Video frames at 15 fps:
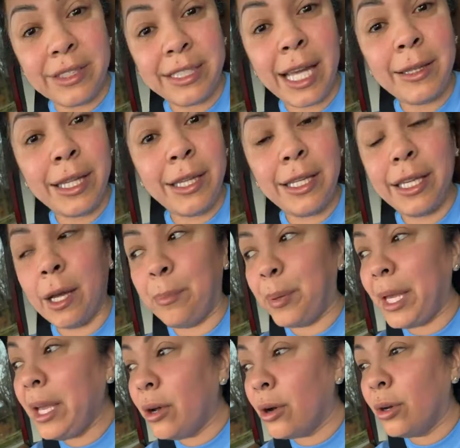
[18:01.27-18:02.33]
have accepted the
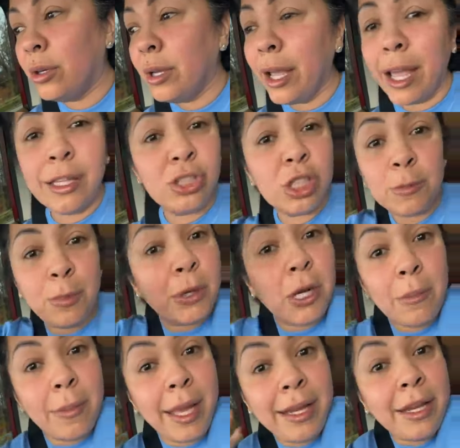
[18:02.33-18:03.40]
appeal and just
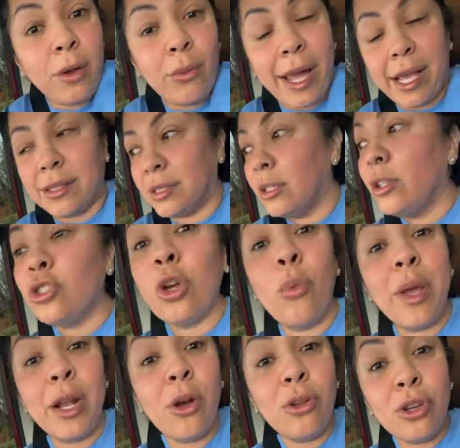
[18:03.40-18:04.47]
put him anyways.
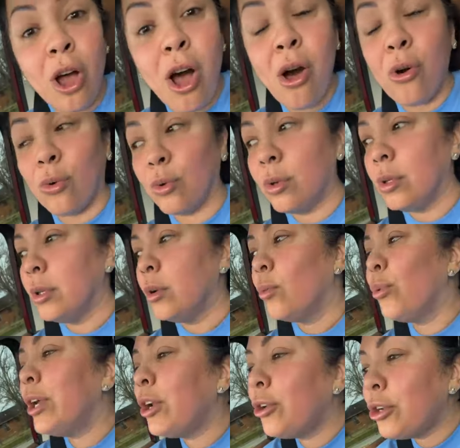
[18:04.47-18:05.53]
So we don't know.
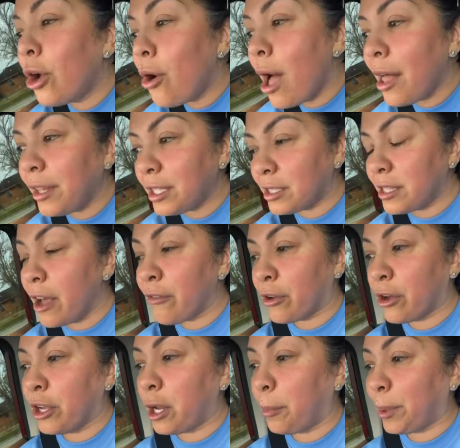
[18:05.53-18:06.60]
We don't know how this
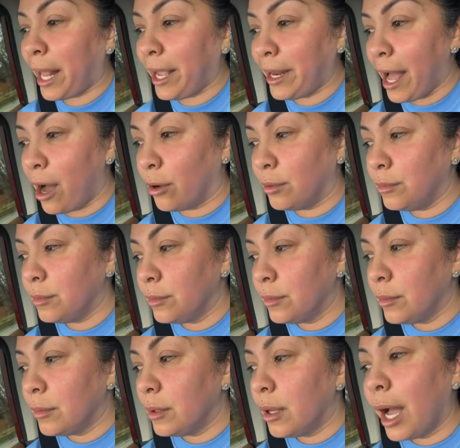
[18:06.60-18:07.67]
stuff could have played out.
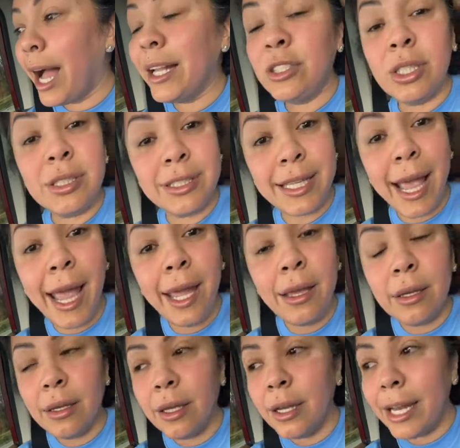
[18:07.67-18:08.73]
I just
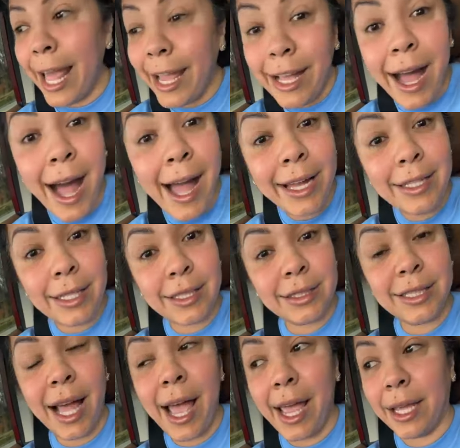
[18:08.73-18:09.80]
say, let God
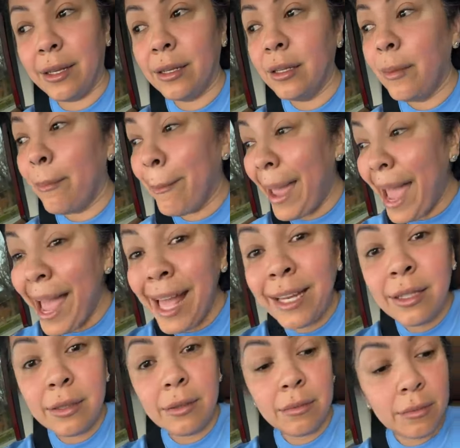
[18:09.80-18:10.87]
decide.
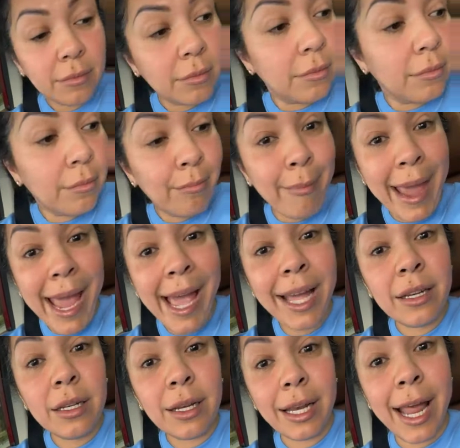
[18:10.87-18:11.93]
Man,
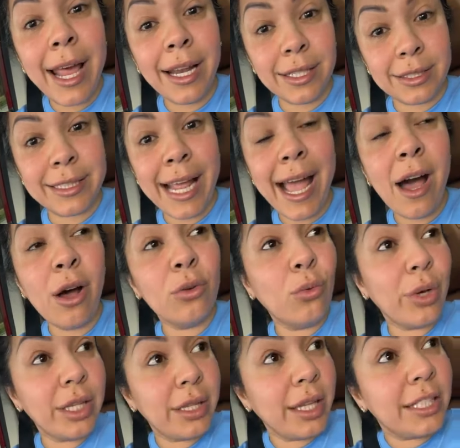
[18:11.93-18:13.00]
let us
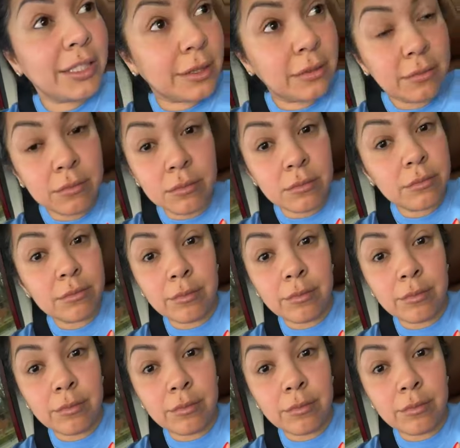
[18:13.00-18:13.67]
down with this